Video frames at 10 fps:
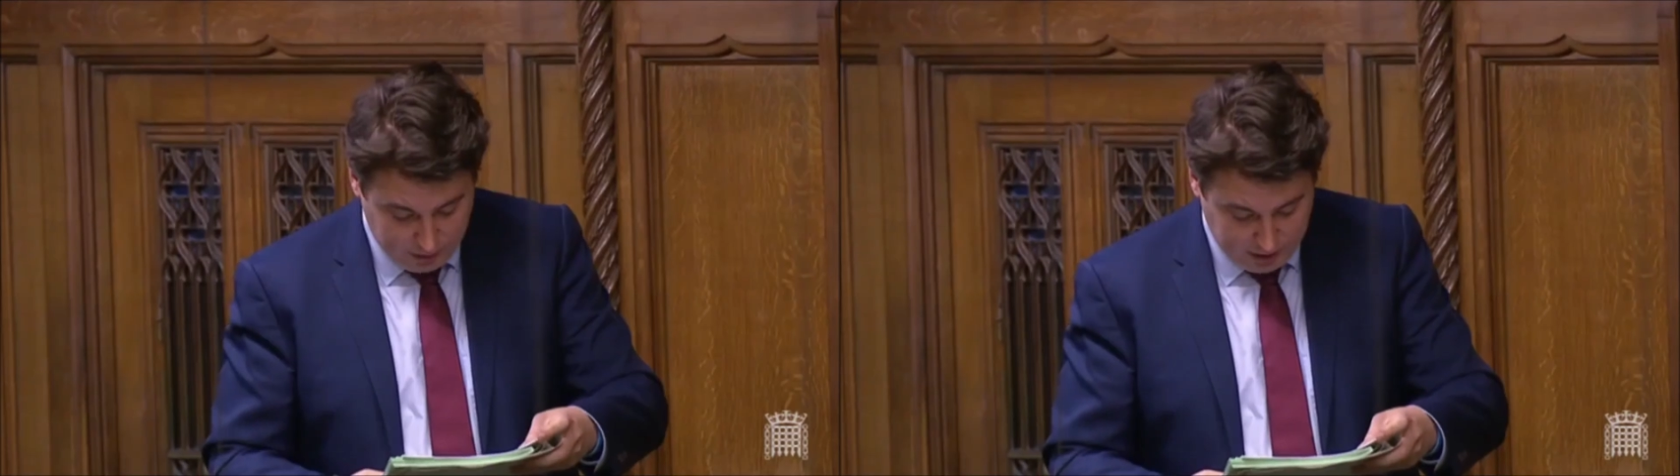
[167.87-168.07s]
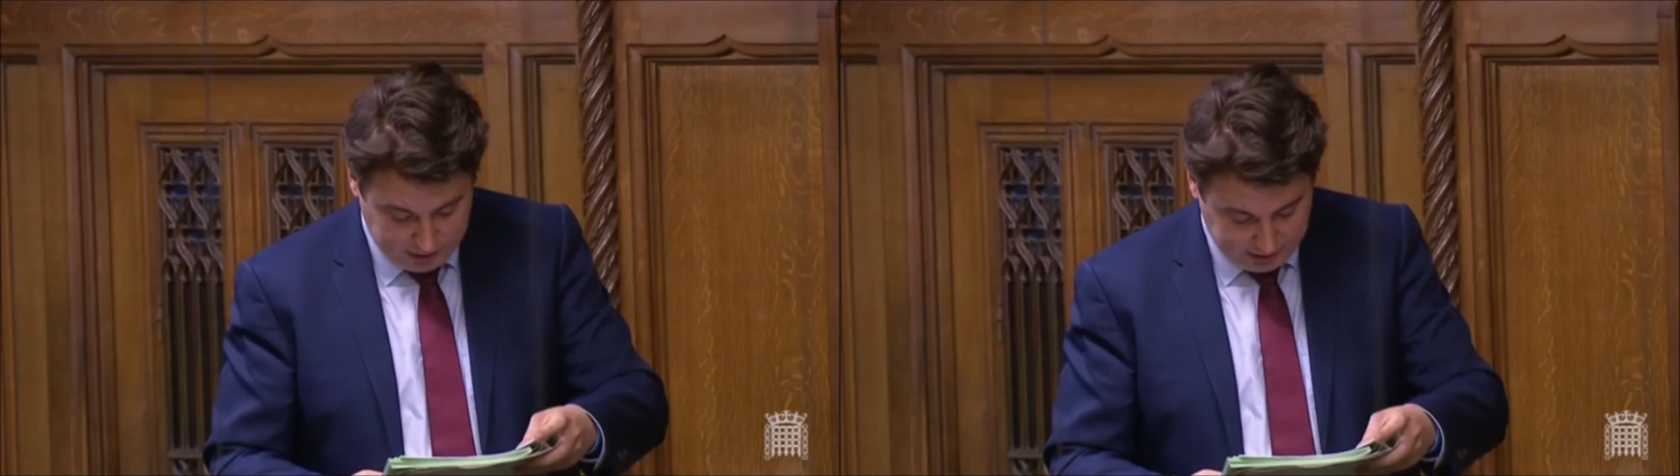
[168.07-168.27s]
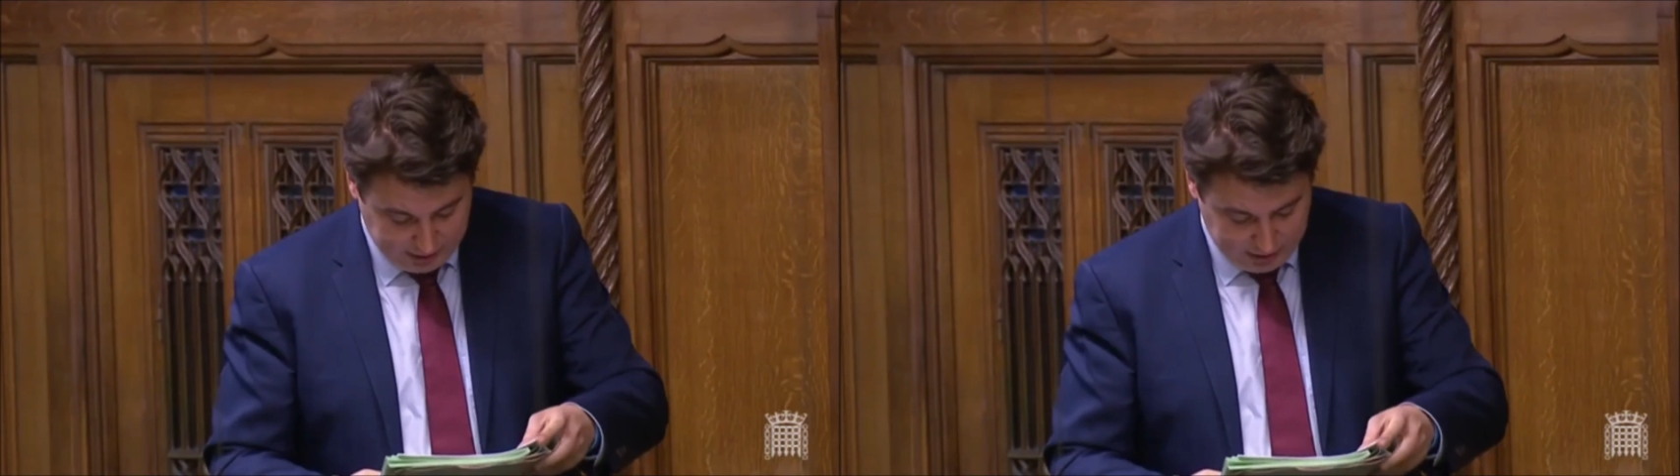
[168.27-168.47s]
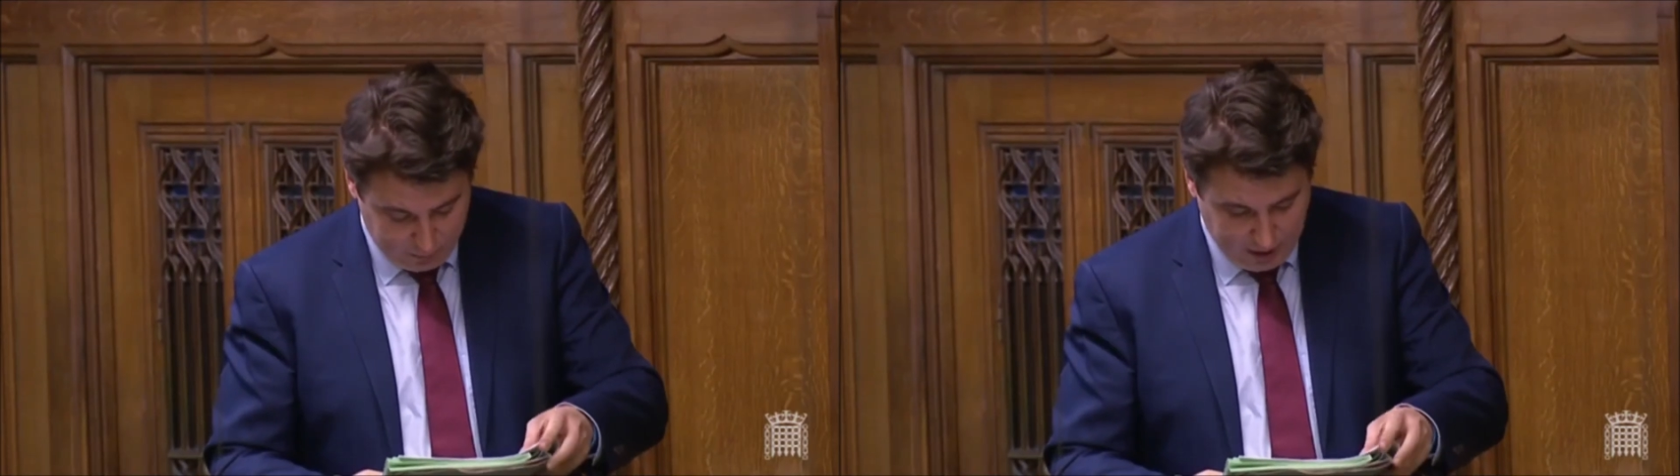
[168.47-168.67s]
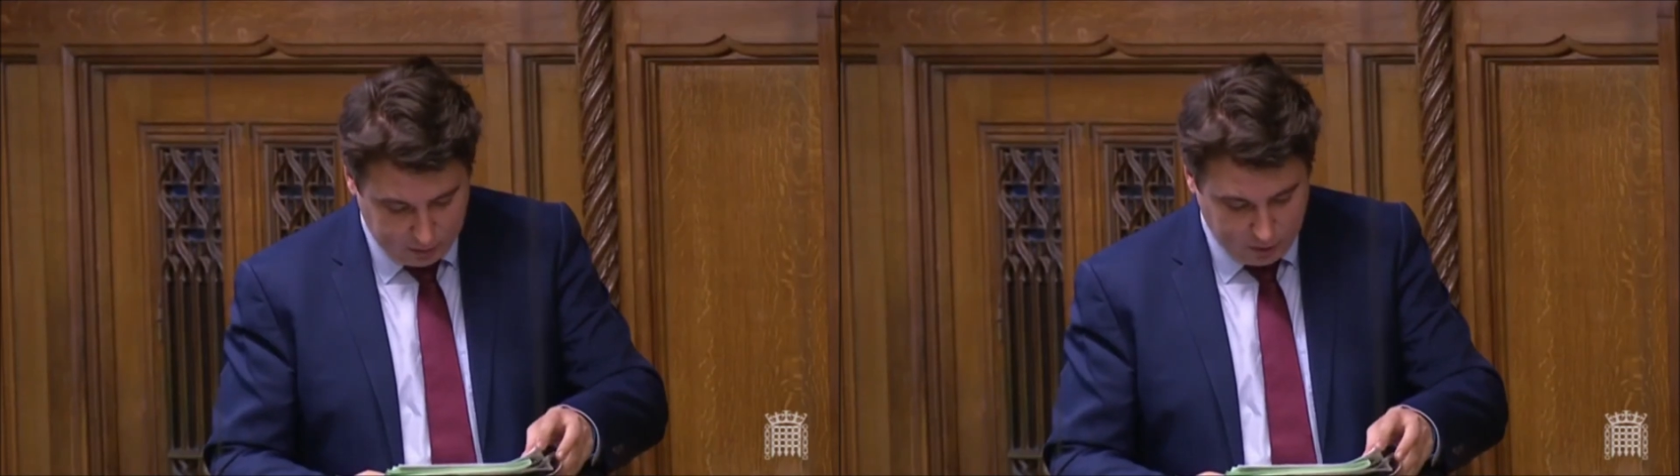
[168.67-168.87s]
in
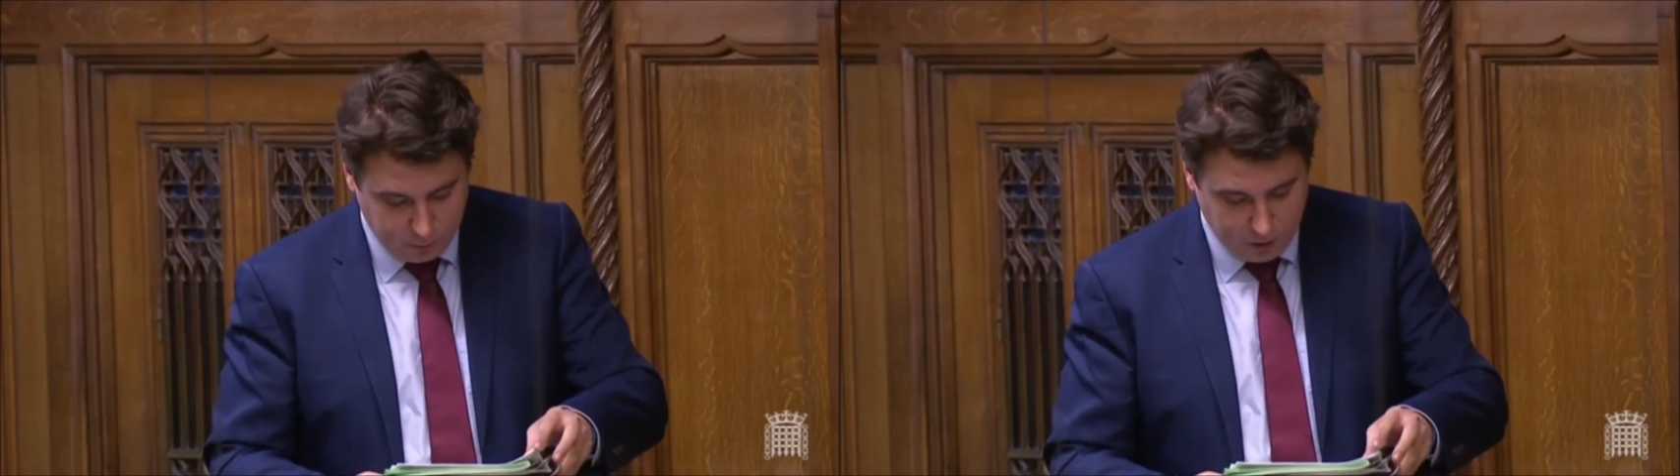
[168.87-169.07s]
rounding off my